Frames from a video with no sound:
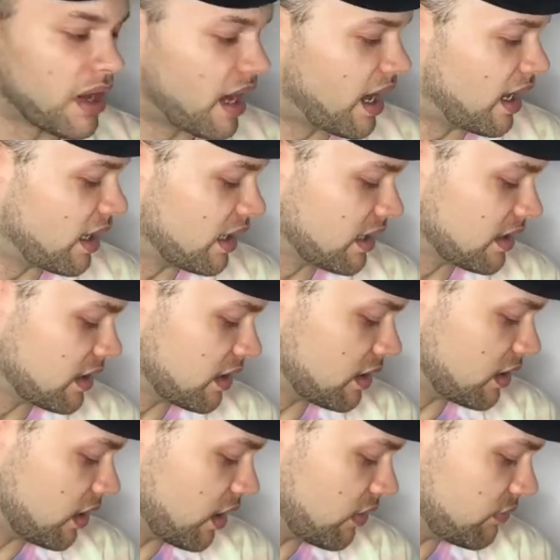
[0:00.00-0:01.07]
I
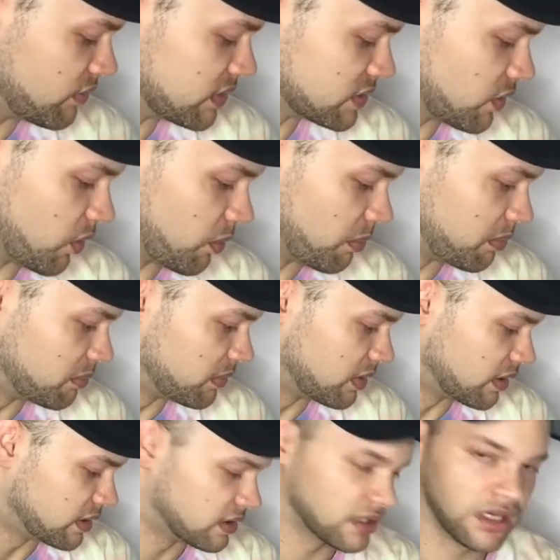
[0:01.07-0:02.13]
love this whole
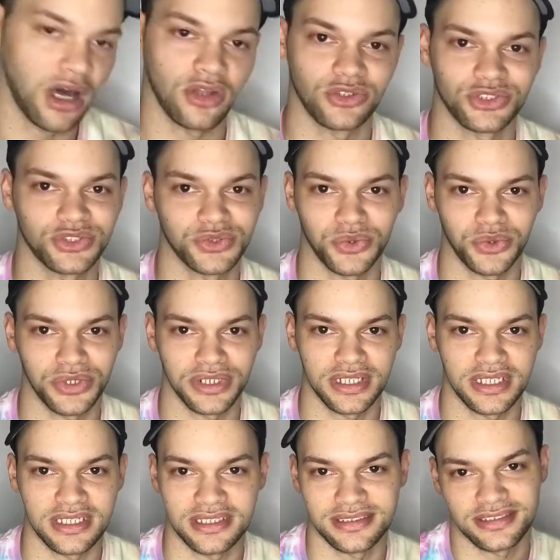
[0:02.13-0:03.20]
color story.
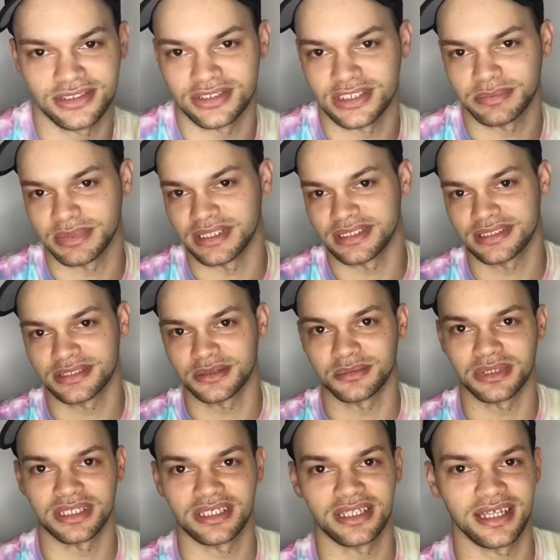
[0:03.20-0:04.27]
It just speaks to
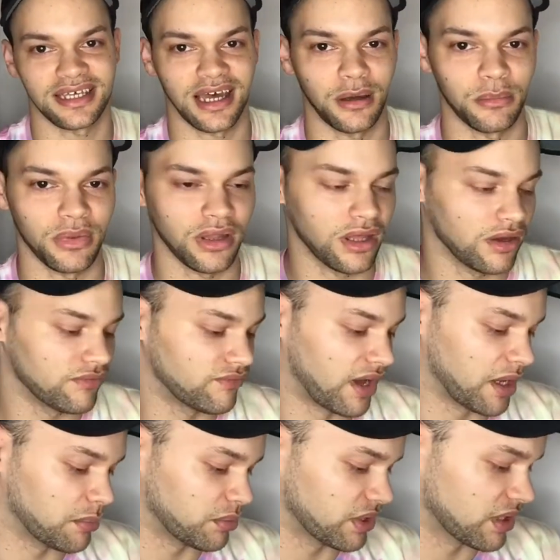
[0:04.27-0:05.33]
me. Like, I love
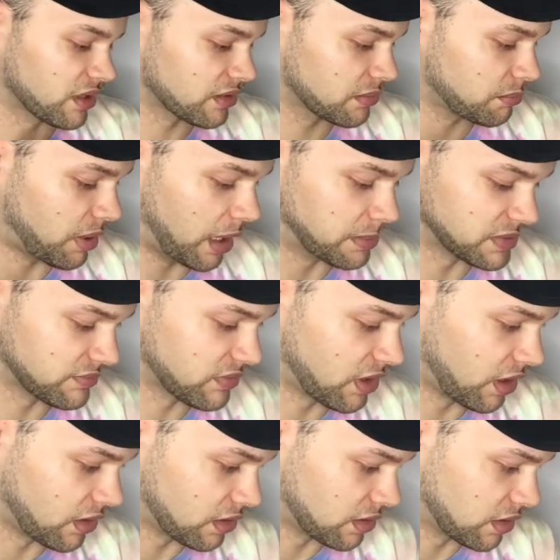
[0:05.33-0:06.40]
vibrant pops of
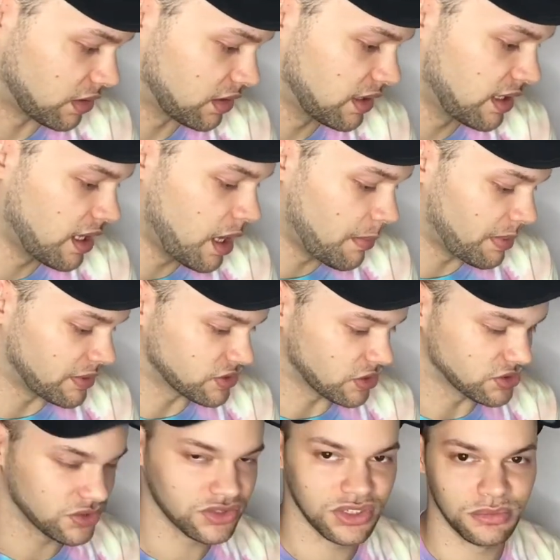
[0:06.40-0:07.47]
color. But there's
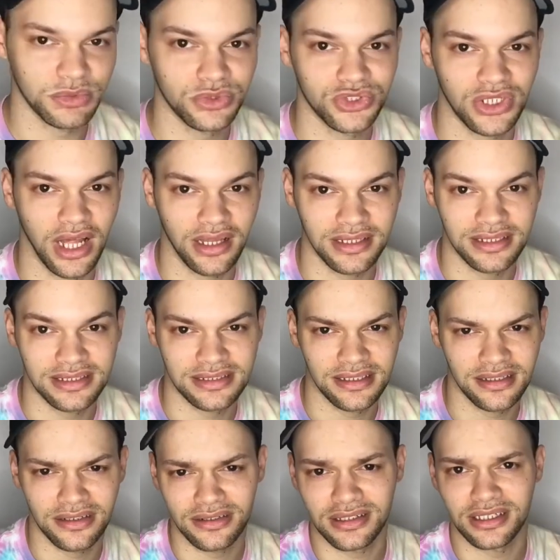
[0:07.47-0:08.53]
also some neutralities in
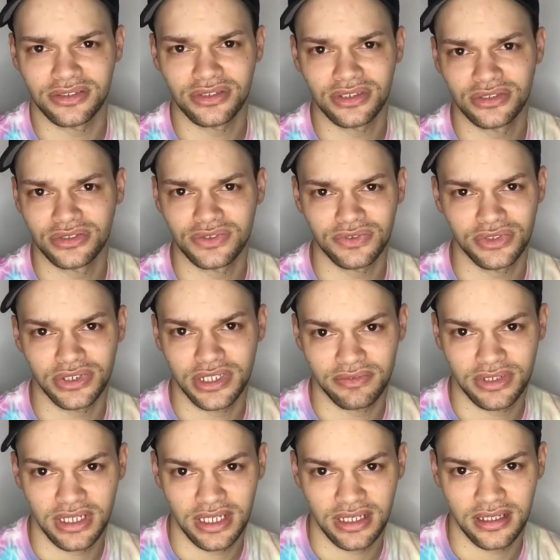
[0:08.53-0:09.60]
there that you can use for your
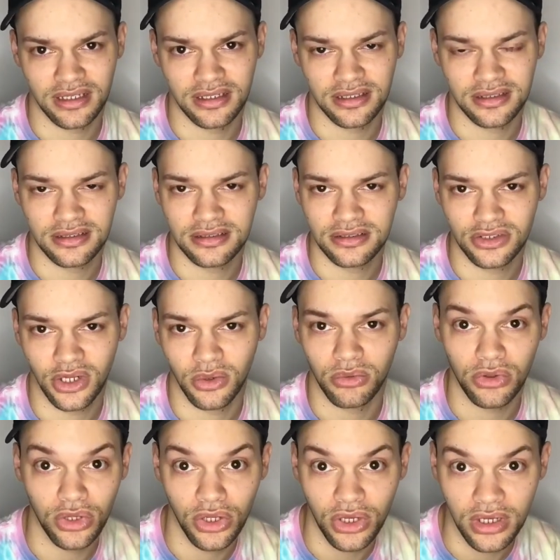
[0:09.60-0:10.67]
everyday, you know,
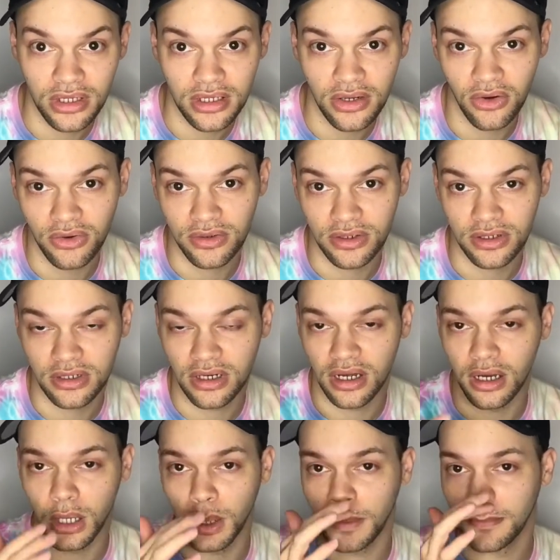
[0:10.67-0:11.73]
look, or
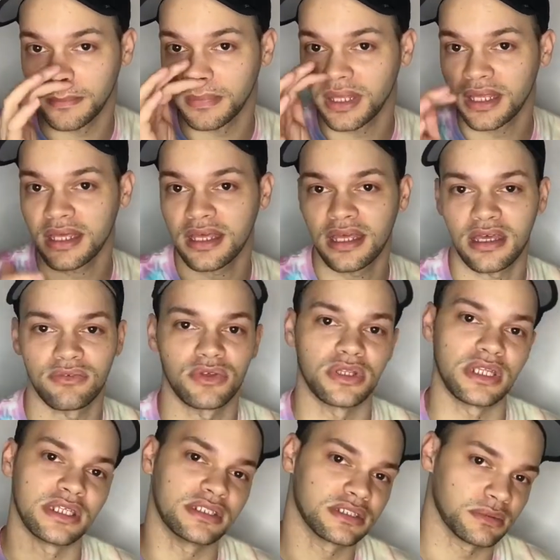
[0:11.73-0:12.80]
if you
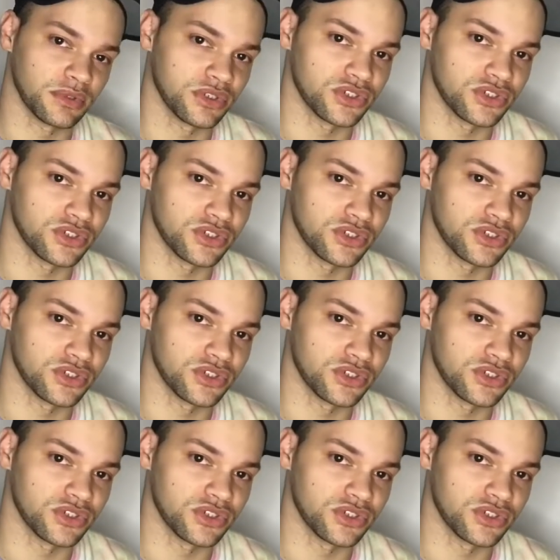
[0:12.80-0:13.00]
need some good